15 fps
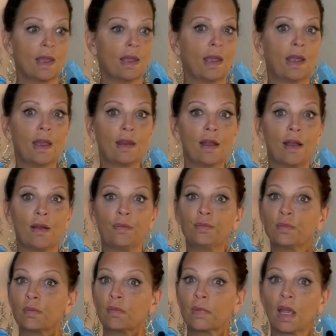And uh,
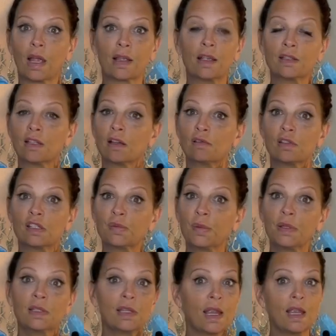I guess I'll just
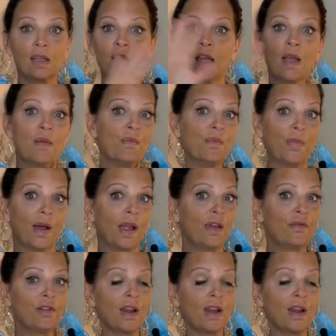be saying bye for